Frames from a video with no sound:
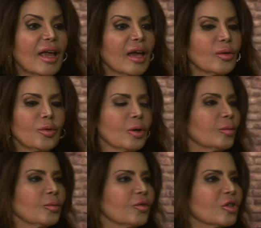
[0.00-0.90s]
And we're
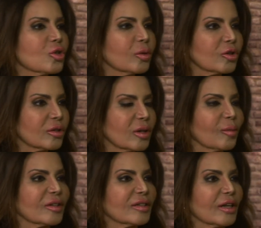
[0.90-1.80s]
visual to some
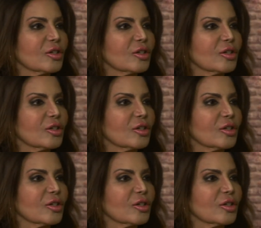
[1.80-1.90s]
extent